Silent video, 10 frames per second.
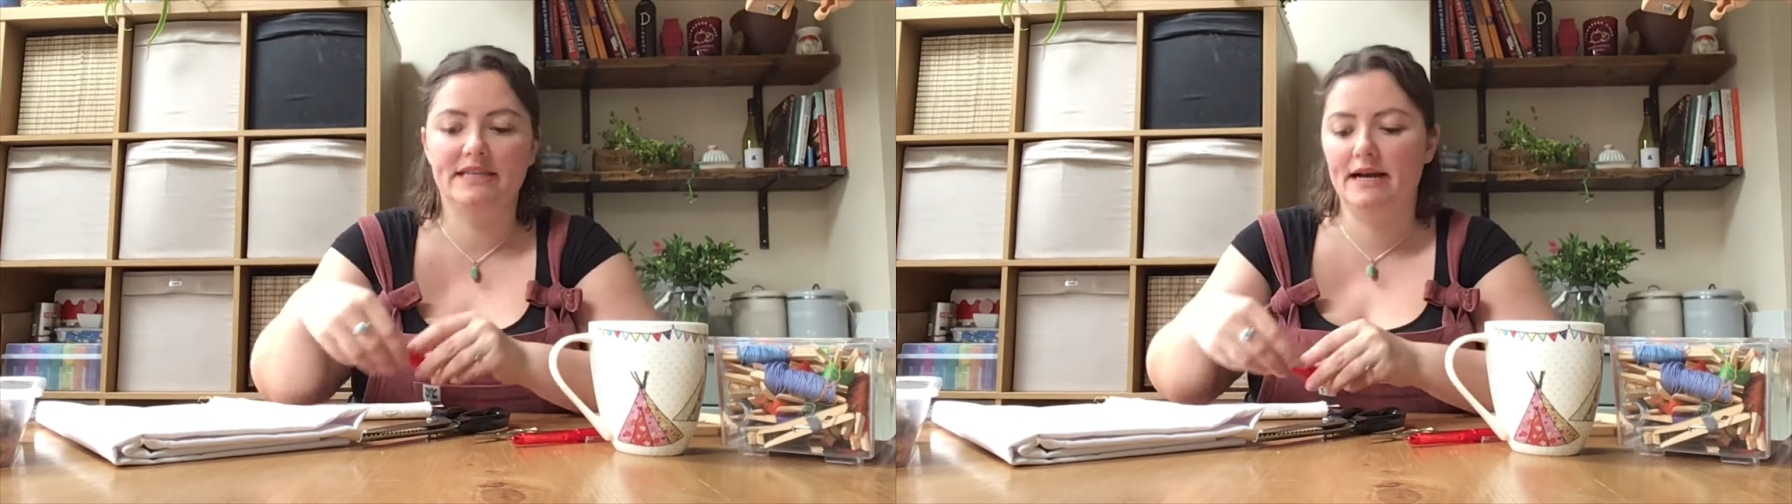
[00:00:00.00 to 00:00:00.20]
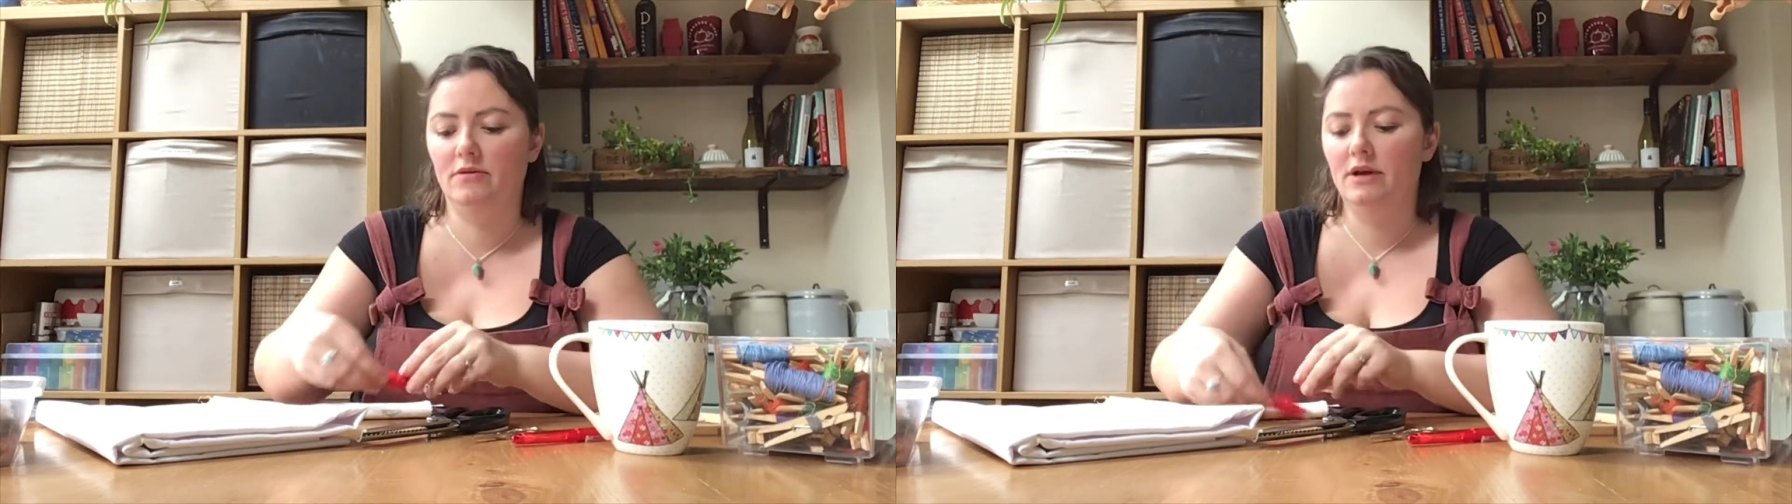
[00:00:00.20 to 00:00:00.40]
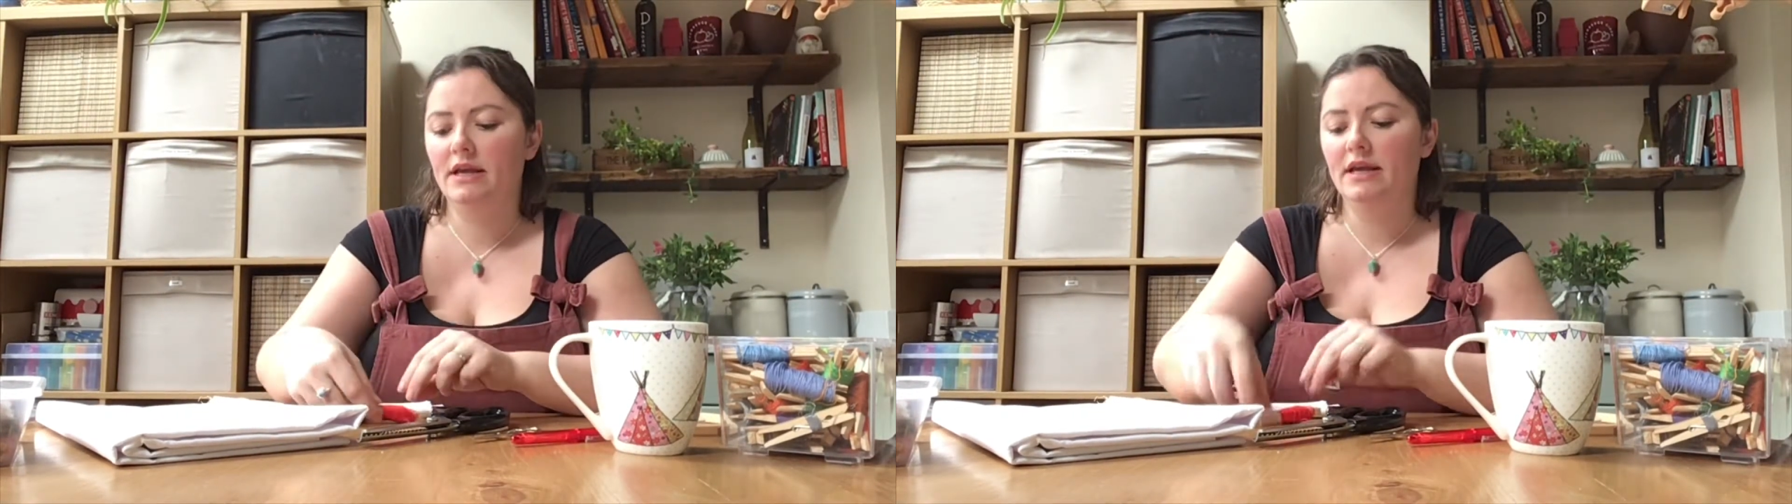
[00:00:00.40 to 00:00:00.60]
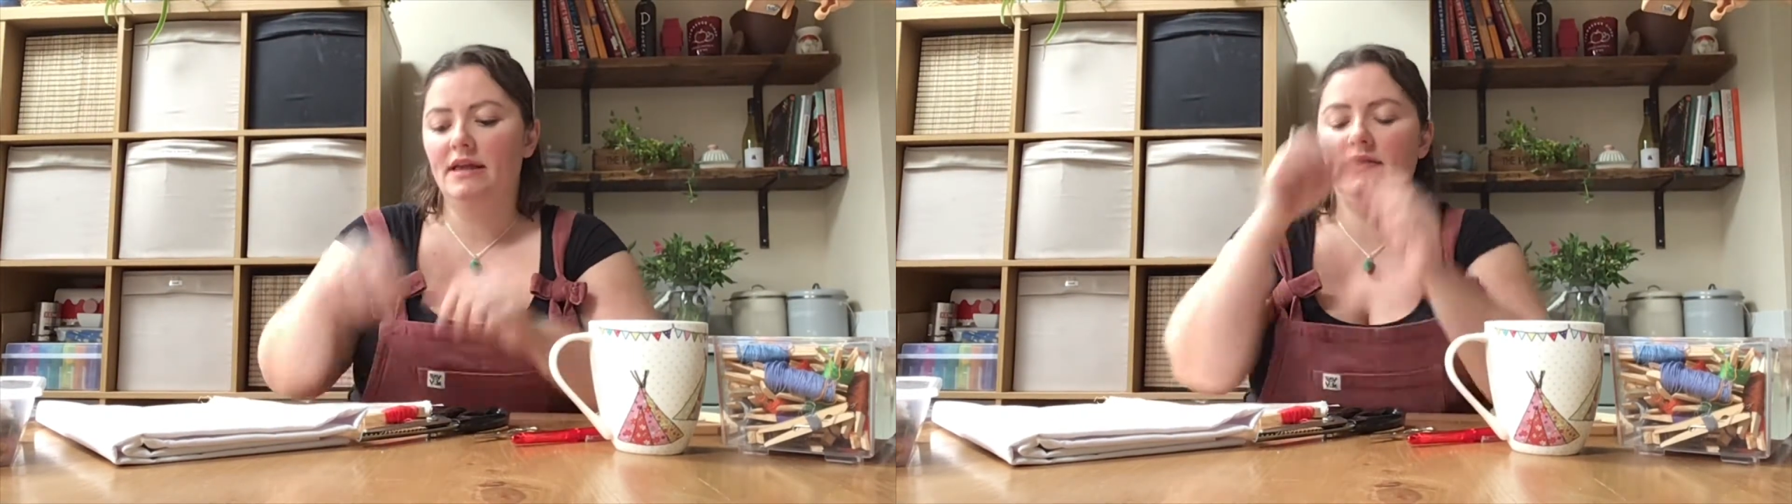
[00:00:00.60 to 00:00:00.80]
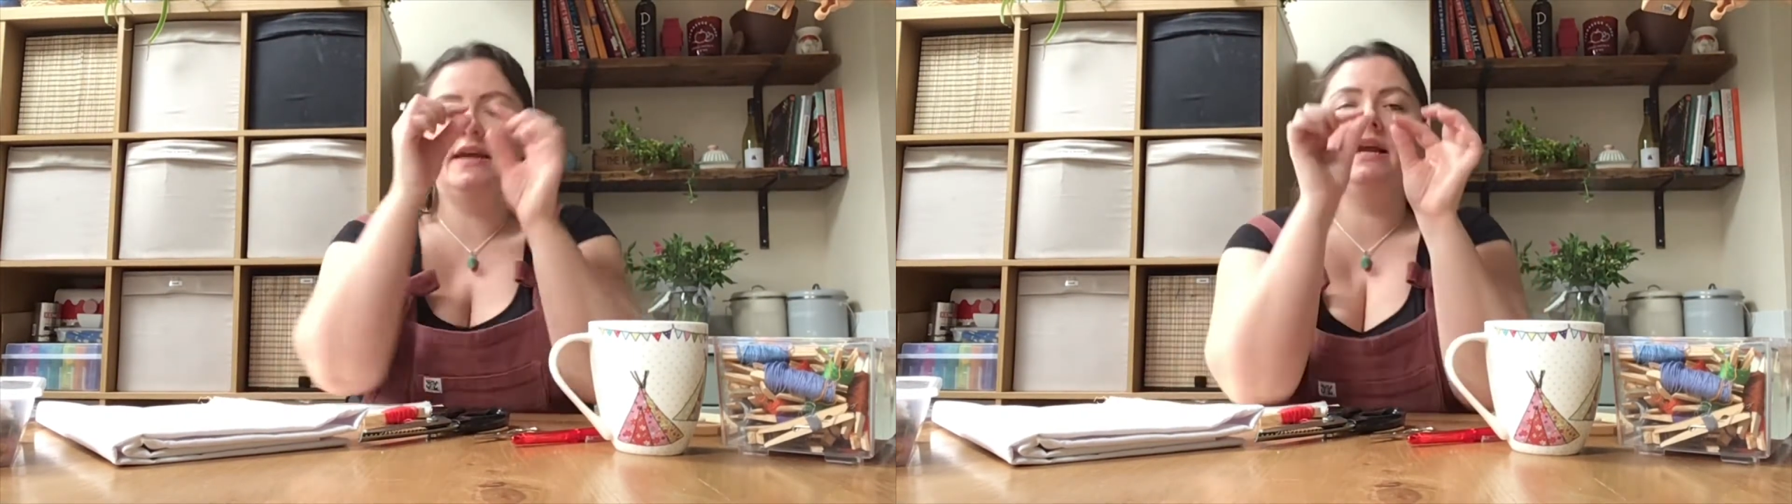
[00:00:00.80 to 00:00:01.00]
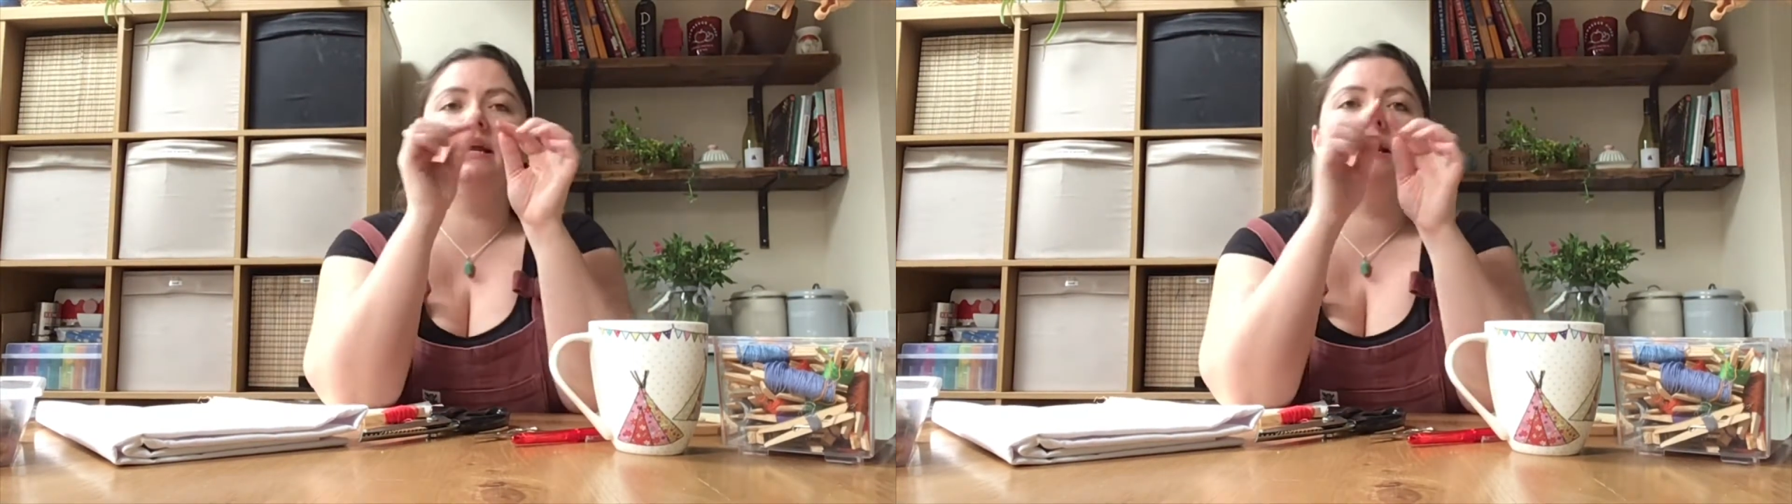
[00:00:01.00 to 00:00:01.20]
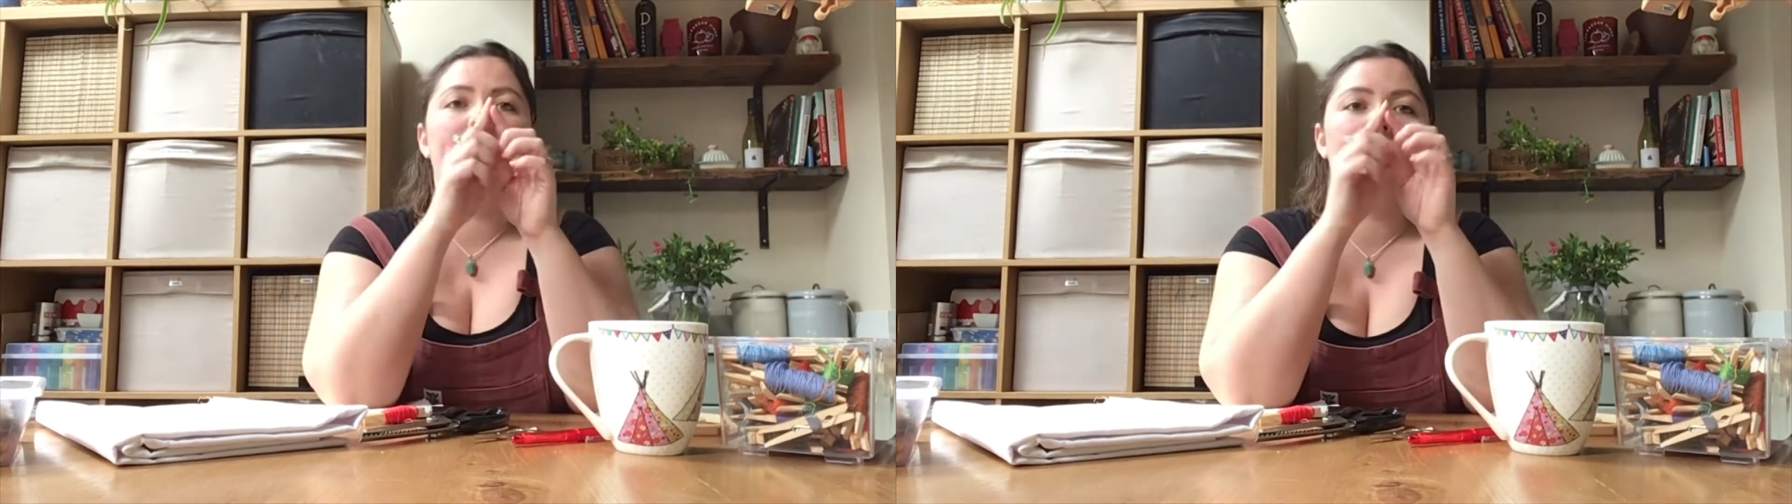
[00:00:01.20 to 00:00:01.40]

Now, they